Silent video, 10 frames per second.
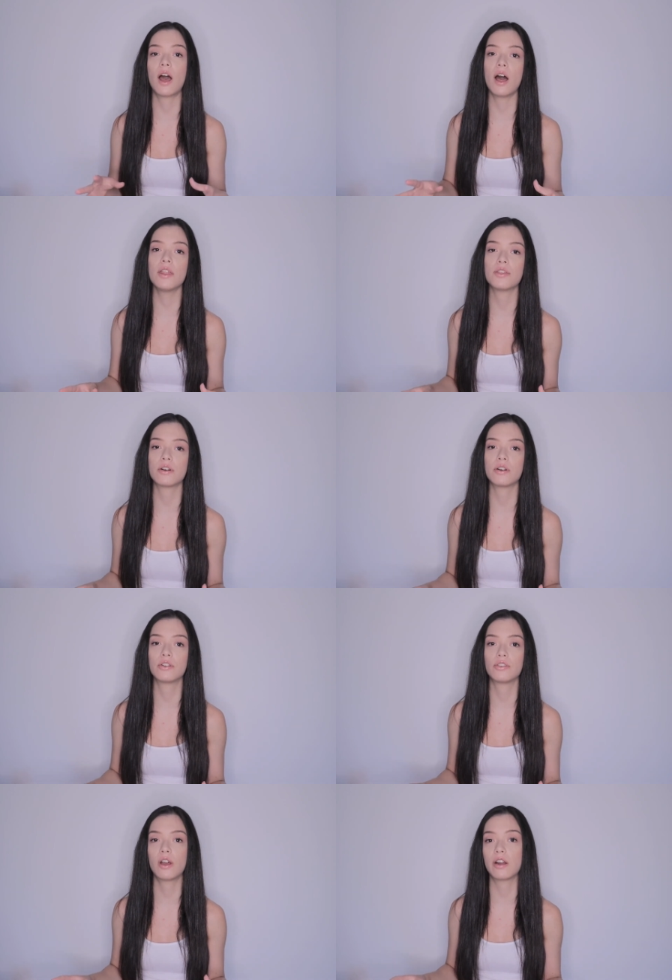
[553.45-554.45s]

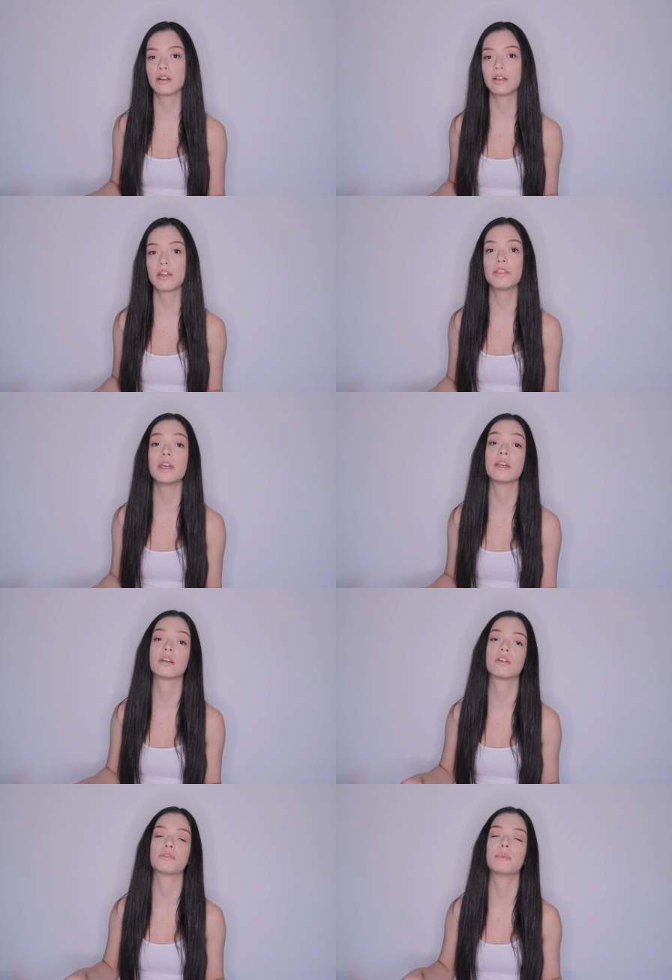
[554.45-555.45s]
others are gonna
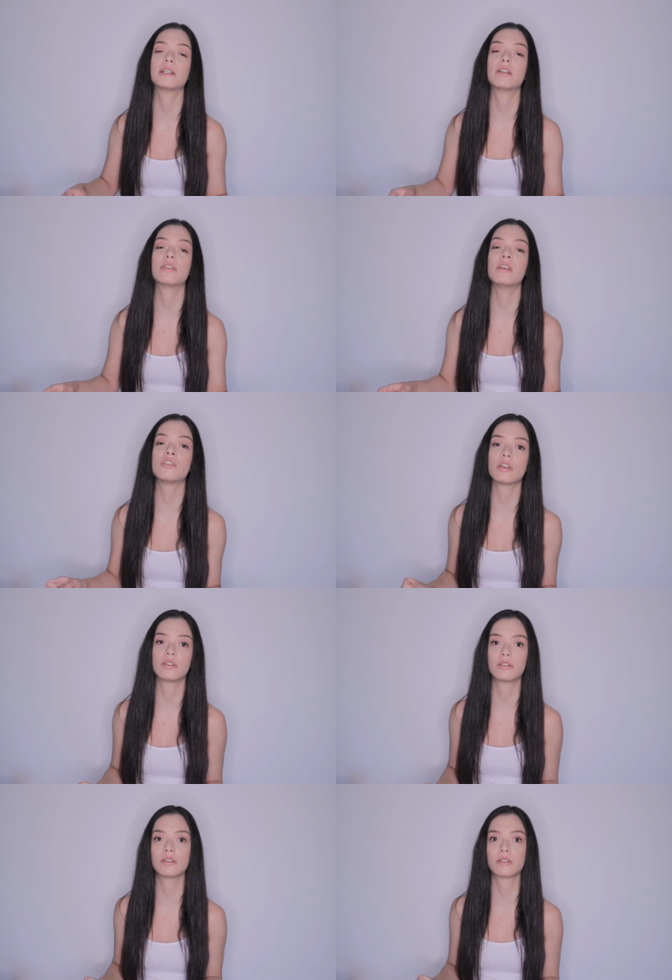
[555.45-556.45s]
think of my
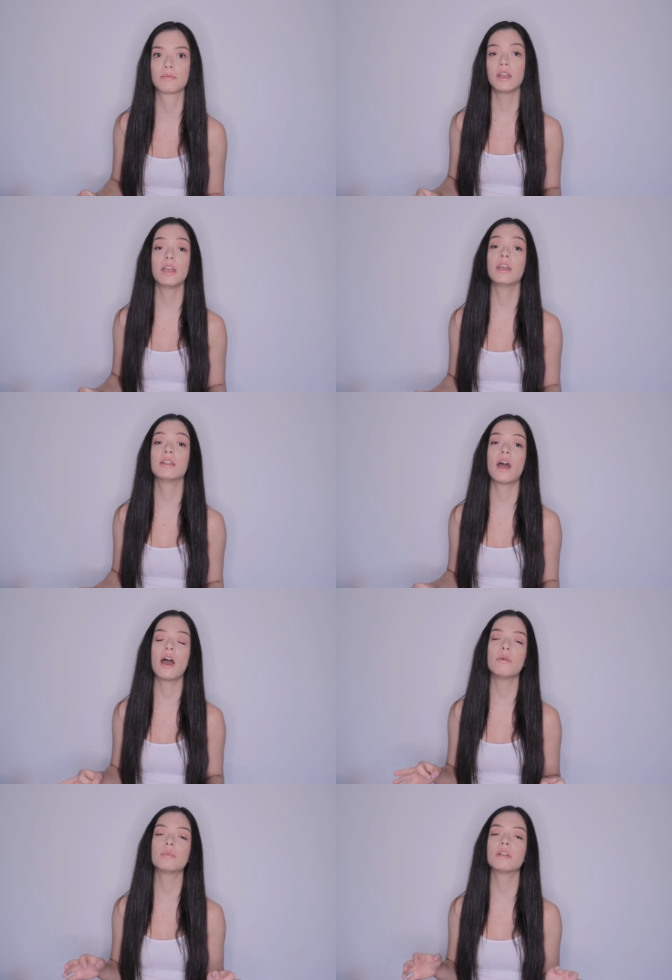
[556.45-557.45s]
decisions. And
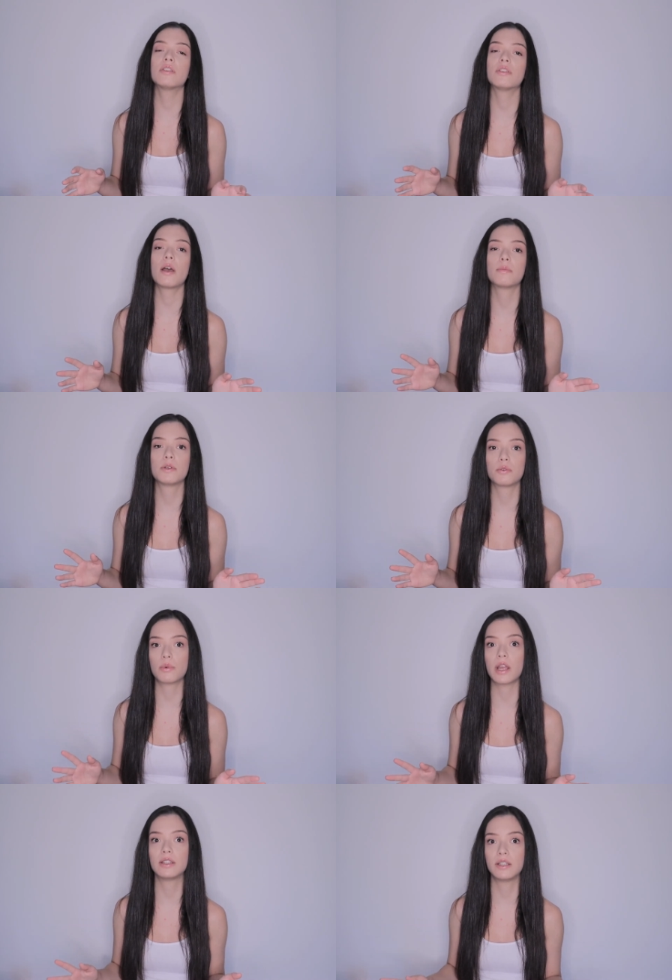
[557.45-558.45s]
I'm gonna stop you
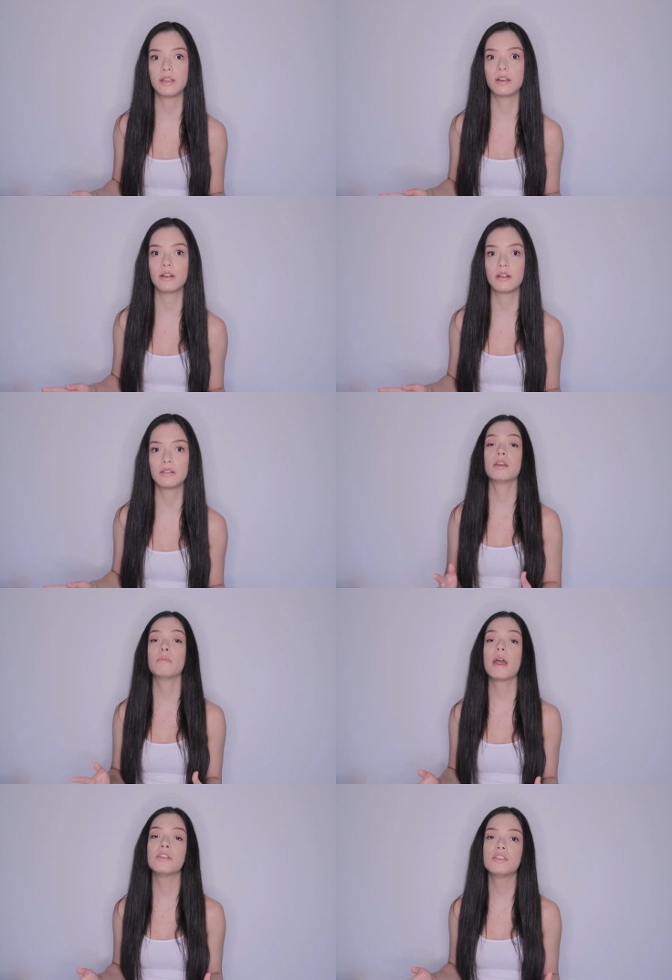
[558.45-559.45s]
right here.
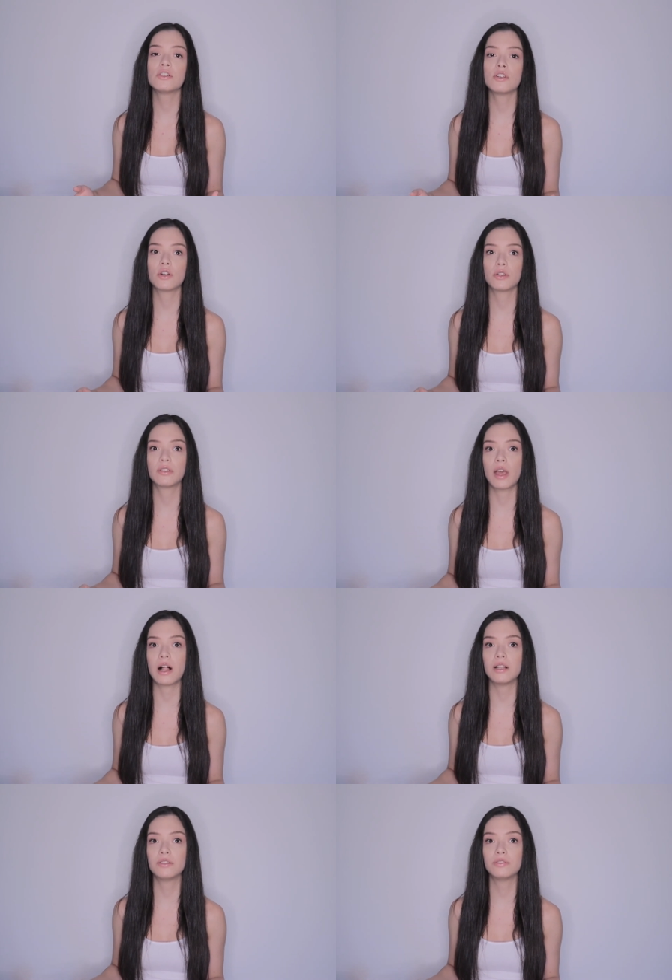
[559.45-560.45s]
Imagine
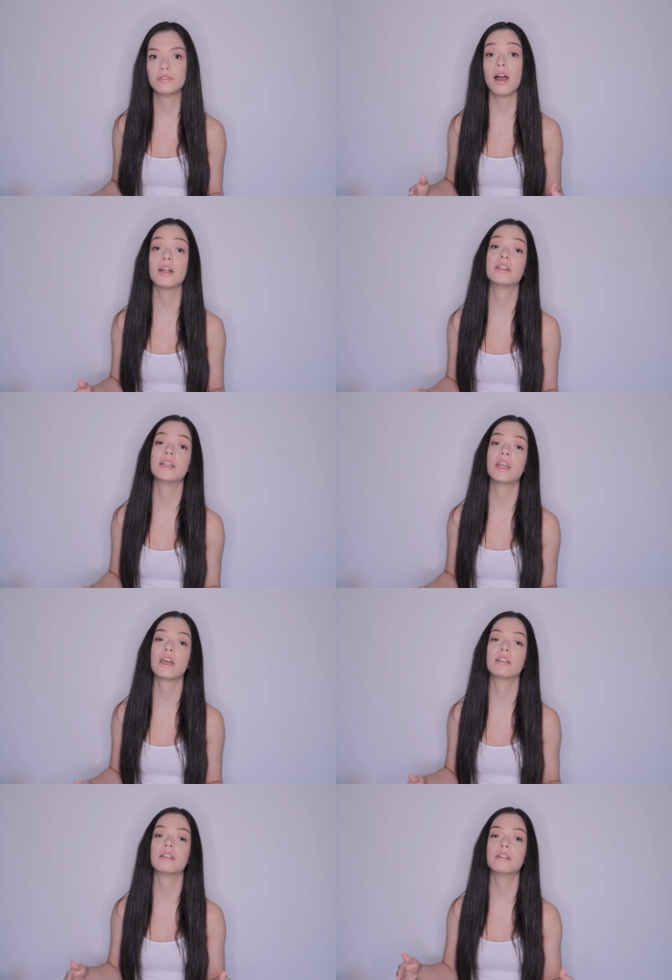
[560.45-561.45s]
yourself at the
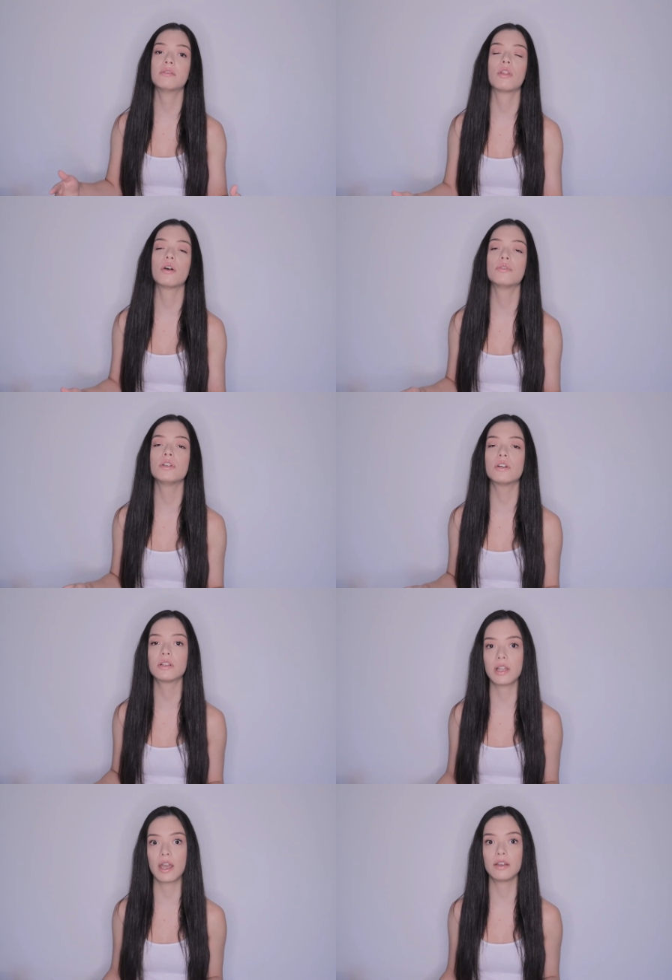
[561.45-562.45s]
end of your
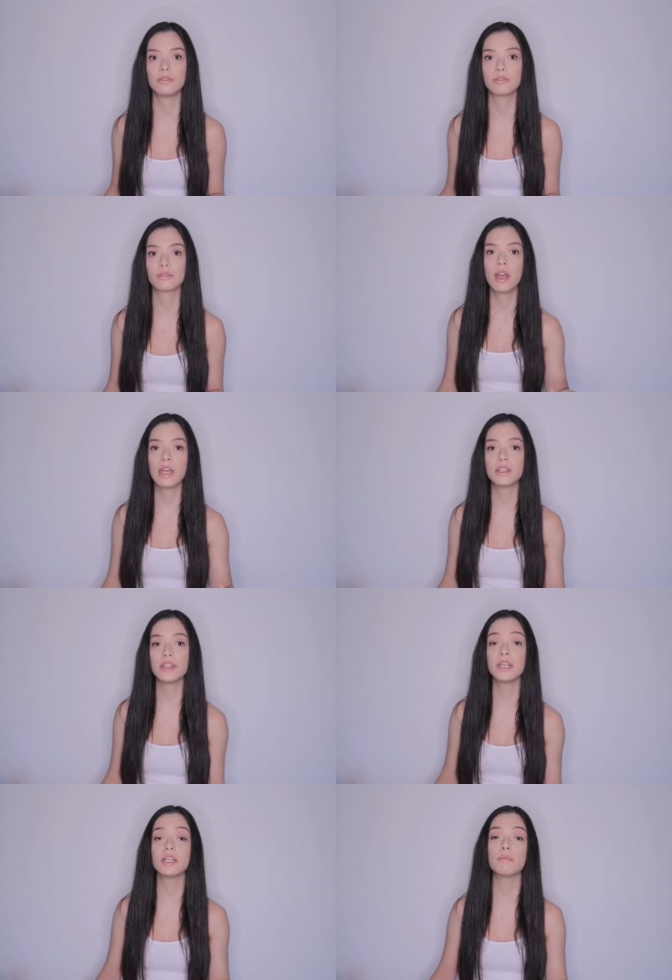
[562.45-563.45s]
life and
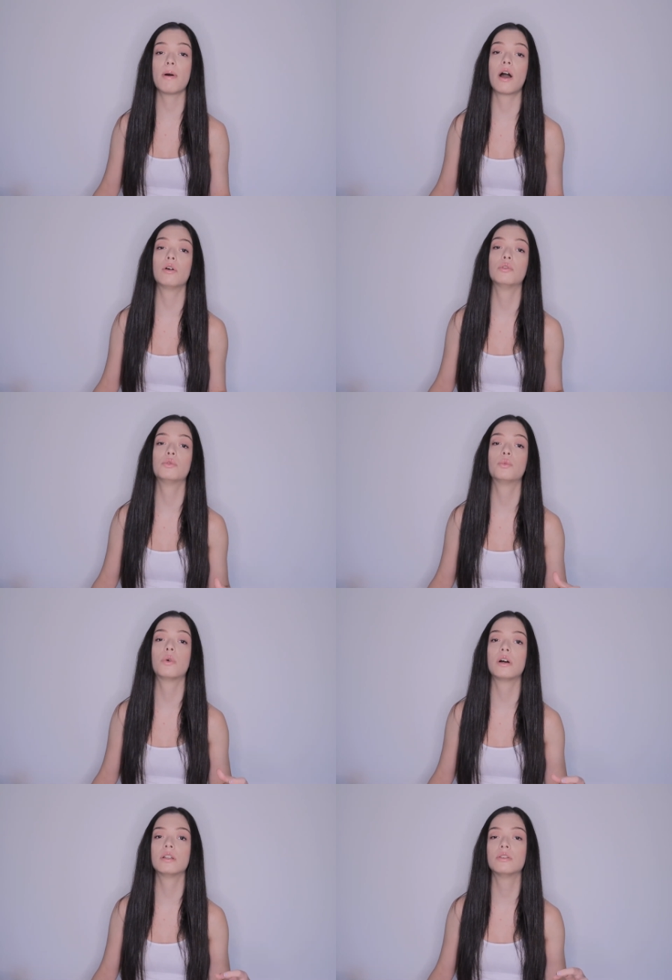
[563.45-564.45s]
think about
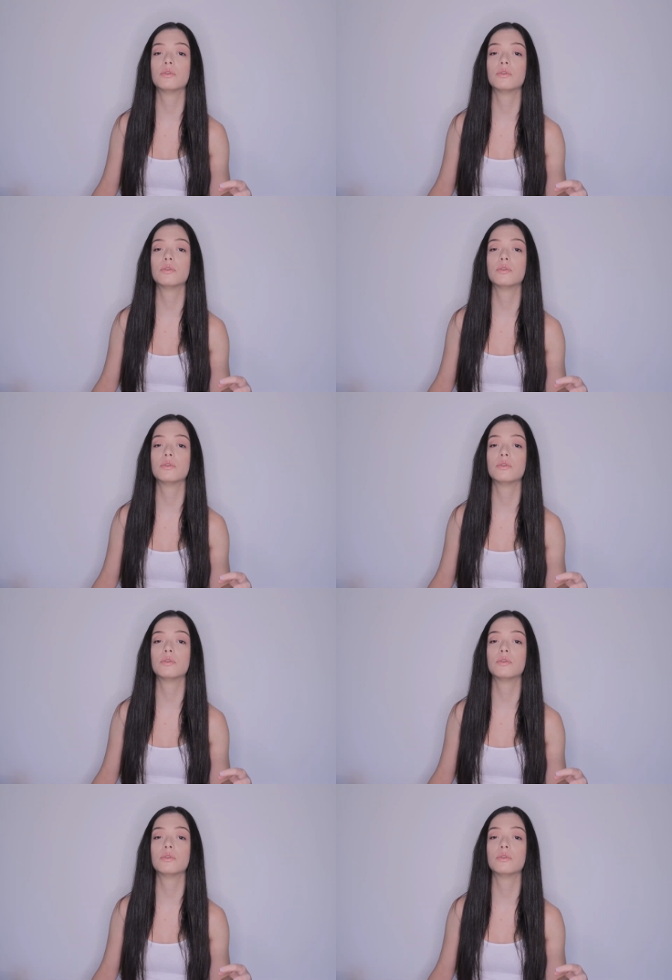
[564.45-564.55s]
what